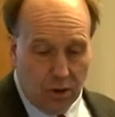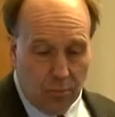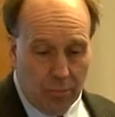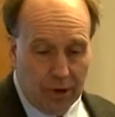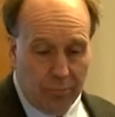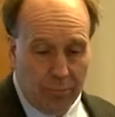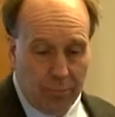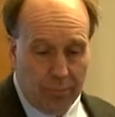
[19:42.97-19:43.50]

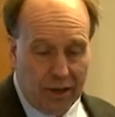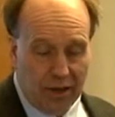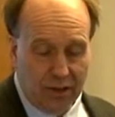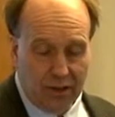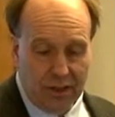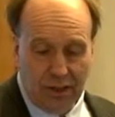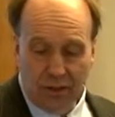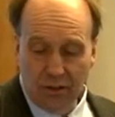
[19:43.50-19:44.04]
But
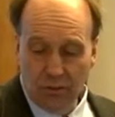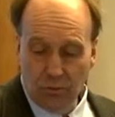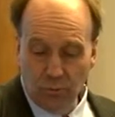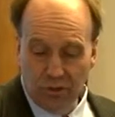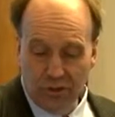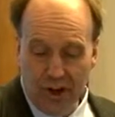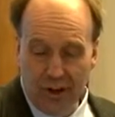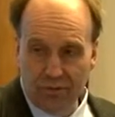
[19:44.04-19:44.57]
Bentley
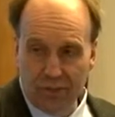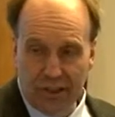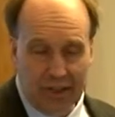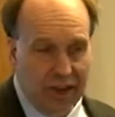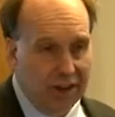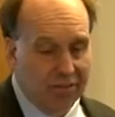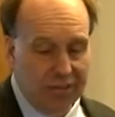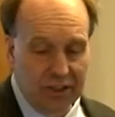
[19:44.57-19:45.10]
was not very
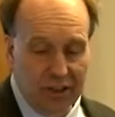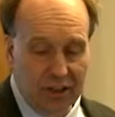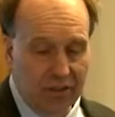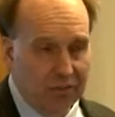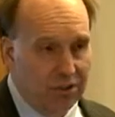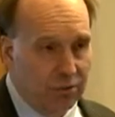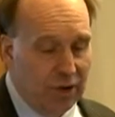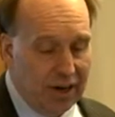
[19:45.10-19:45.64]
confident of
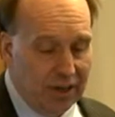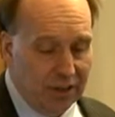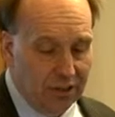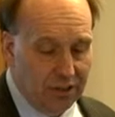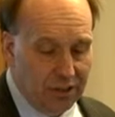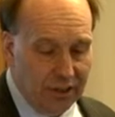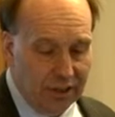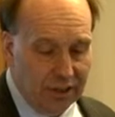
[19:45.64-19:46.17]
his writing
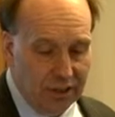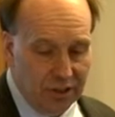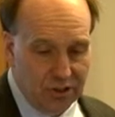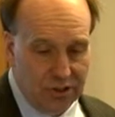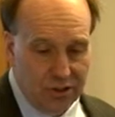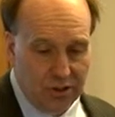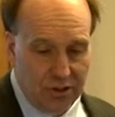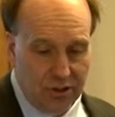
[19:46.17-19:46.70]

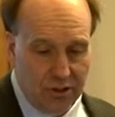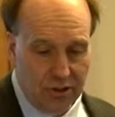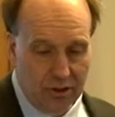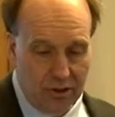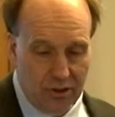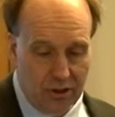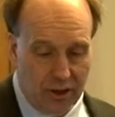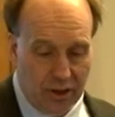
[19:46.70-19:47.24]
skills,
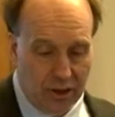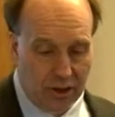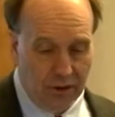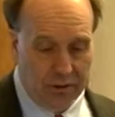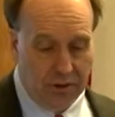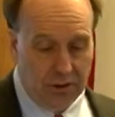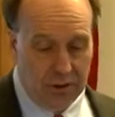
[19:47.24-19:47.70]
uh,